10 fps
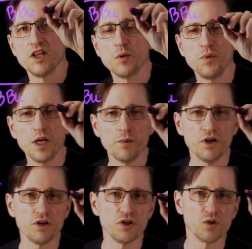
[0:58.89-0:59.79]
The
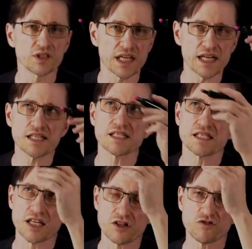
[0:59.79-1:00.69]
BBU takes the
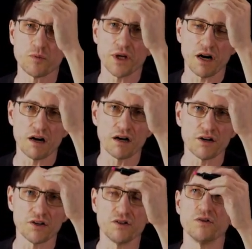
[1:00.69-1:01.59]
signals from the
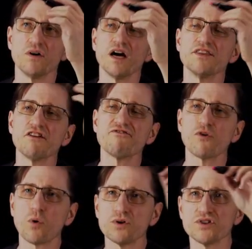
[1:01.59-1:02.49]
RU and then
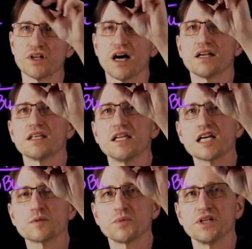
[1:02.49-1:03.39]
forwards it on to the
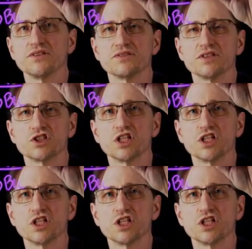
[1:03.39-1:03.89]
next place in the